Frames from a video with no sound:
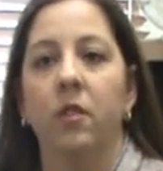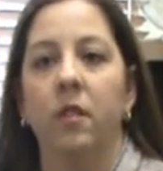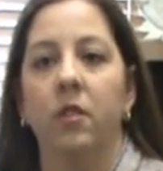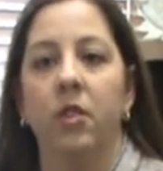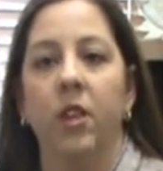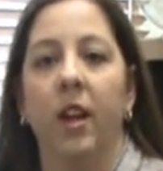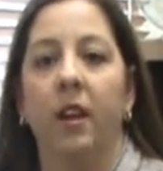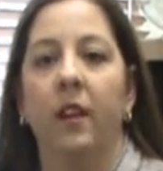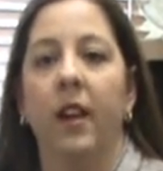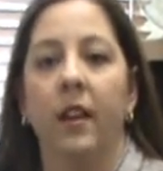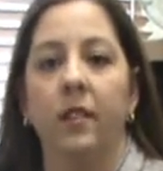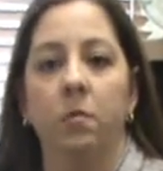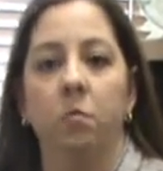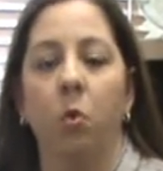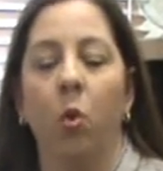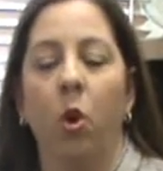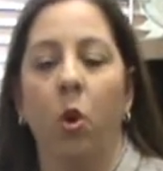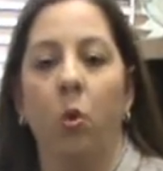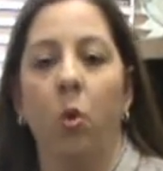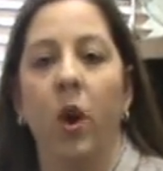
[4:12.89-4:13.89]
The child has
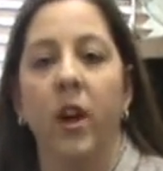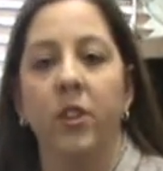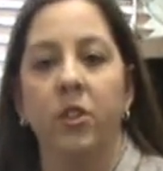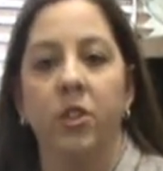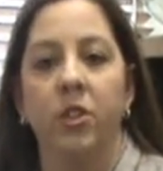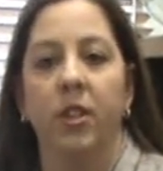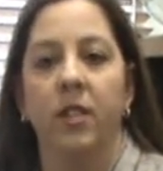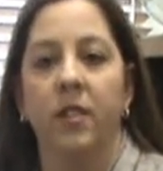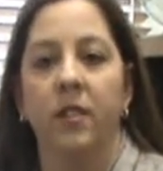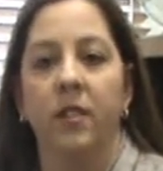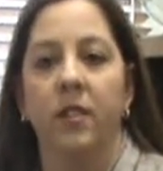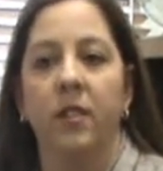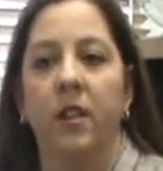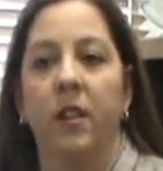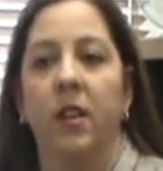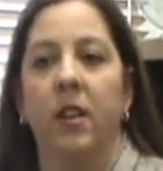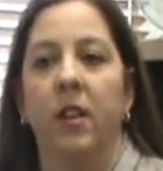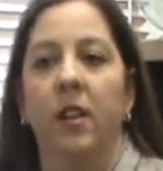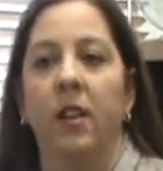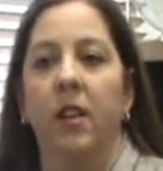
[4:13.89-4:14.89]
more questions
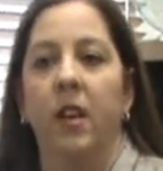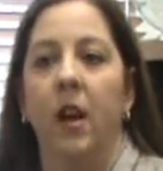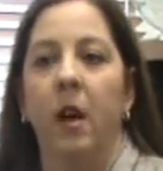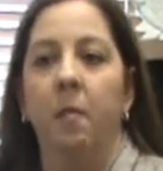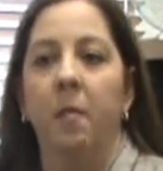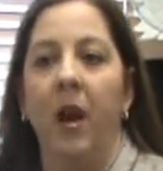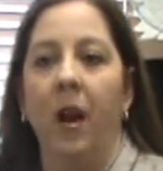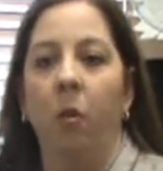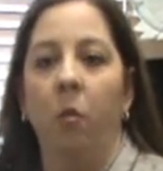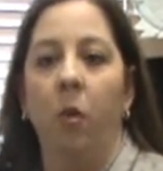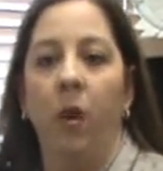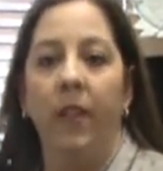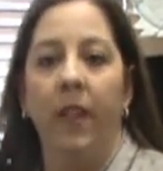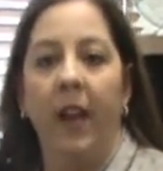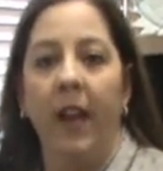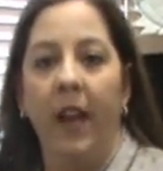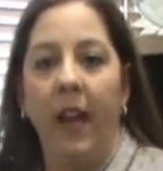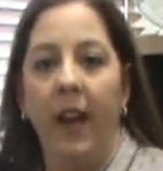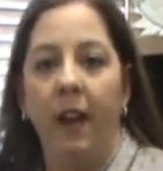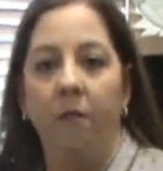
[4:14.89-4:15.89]
about where
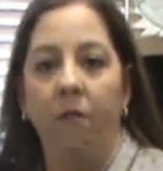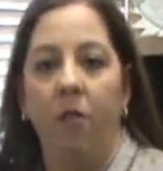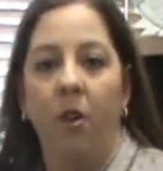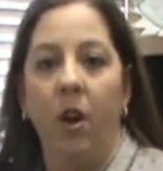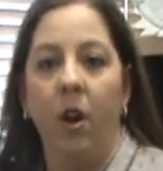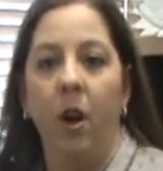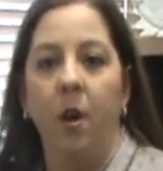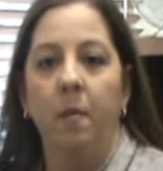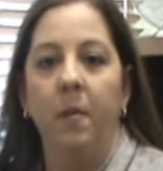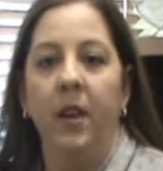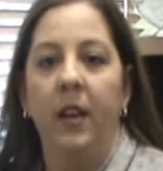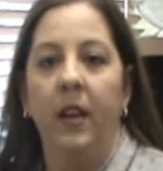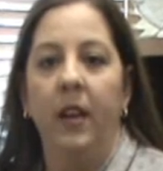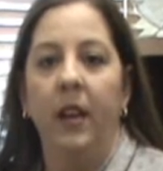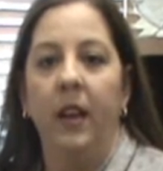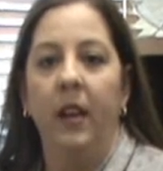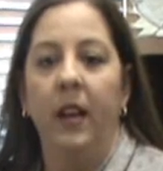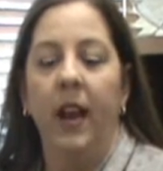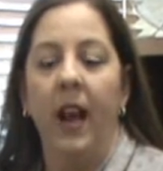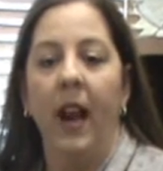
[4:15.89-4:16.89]
they came from
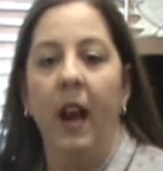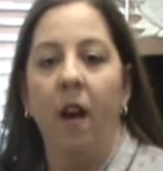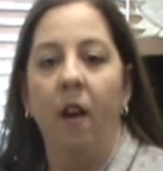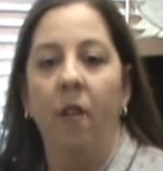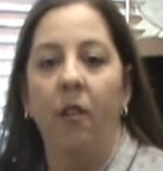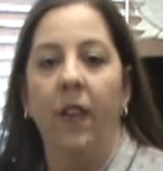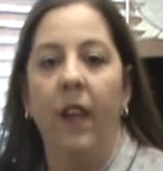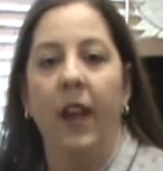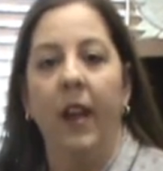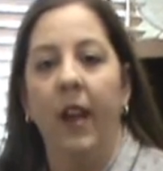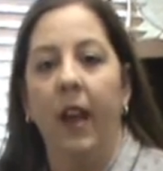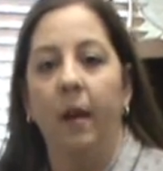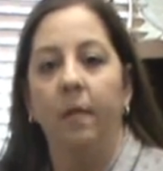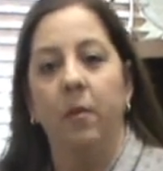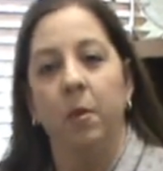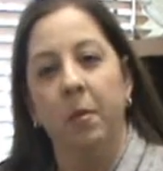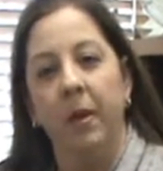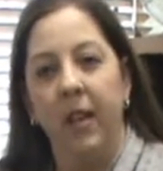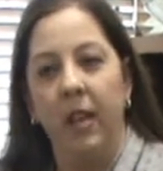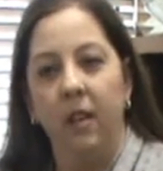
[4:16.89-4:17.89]
and how they
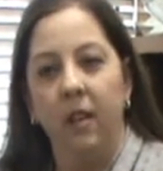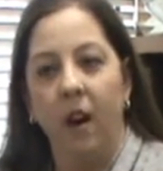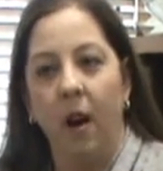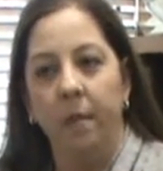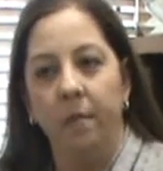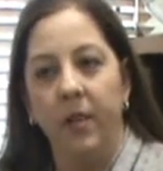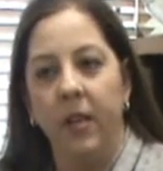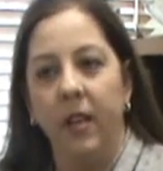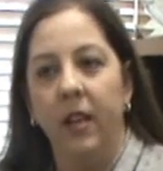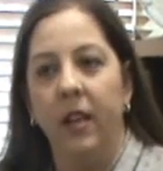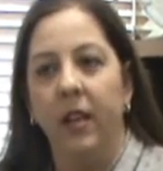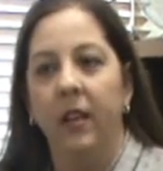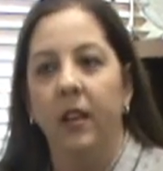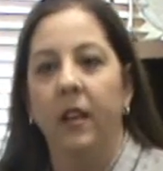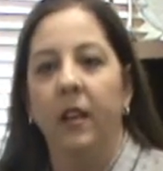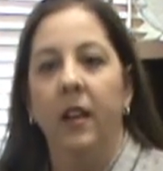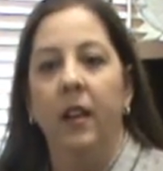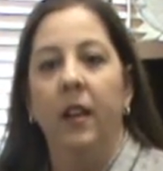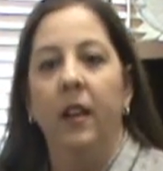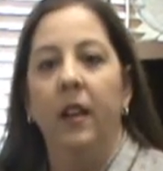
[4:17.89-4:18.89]
came to be adopted,
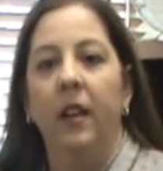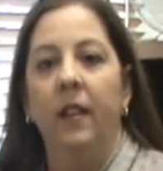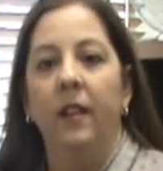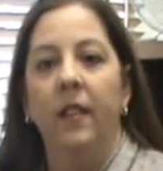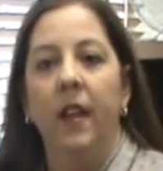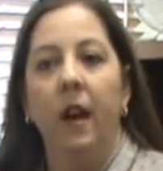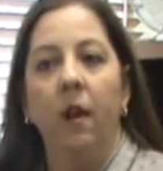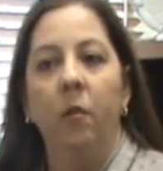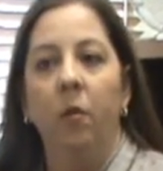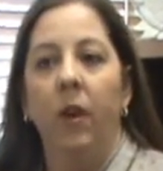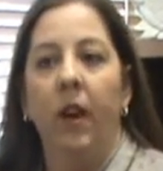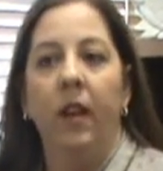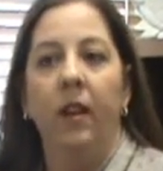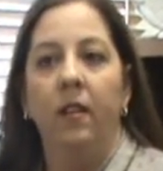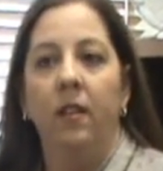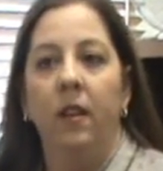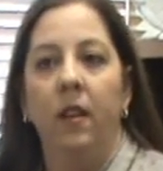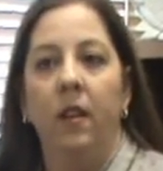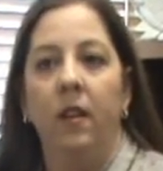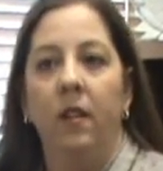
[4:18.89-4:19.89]
and that
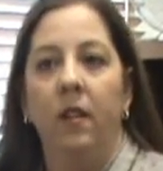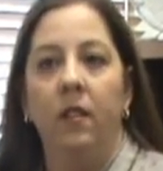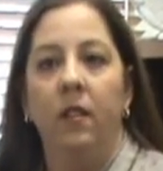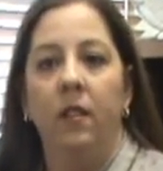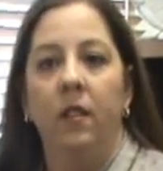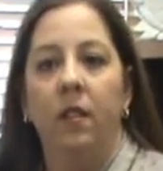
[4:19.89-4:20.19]
way the